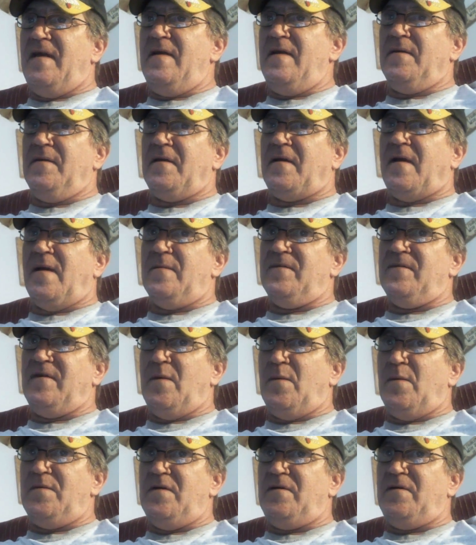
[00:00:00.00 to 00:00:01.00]
a hill that comes
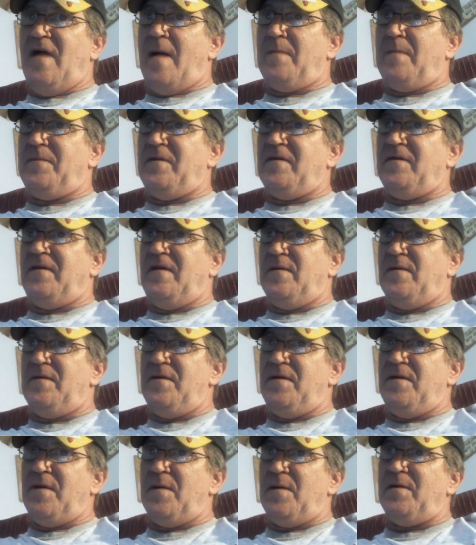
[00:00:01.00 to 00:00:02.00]
up. When you top this hill,
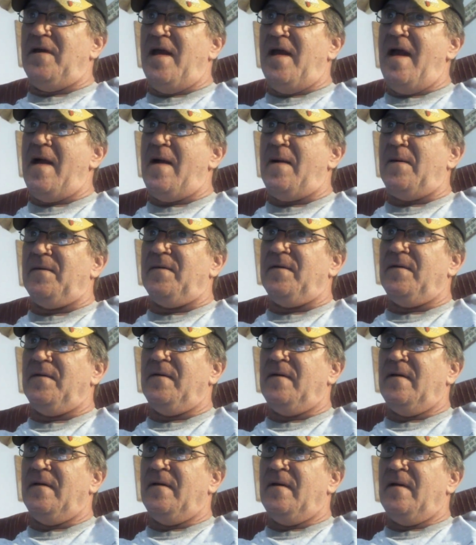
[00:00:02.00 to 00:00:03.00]
you go down,
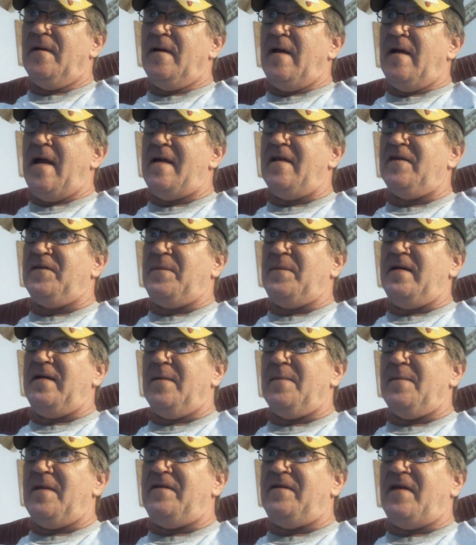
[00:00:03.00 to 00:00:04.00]
and the speed
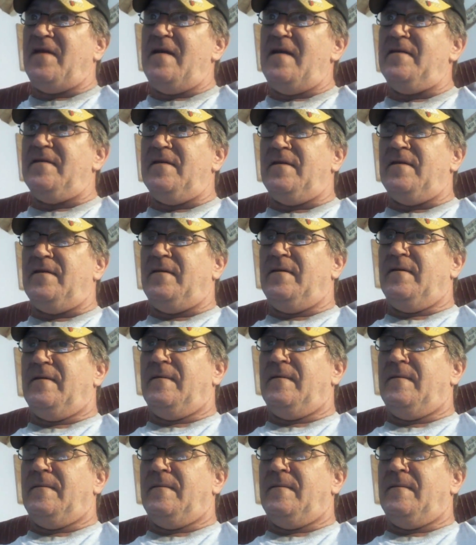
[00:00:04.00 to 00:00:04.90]
limit changes.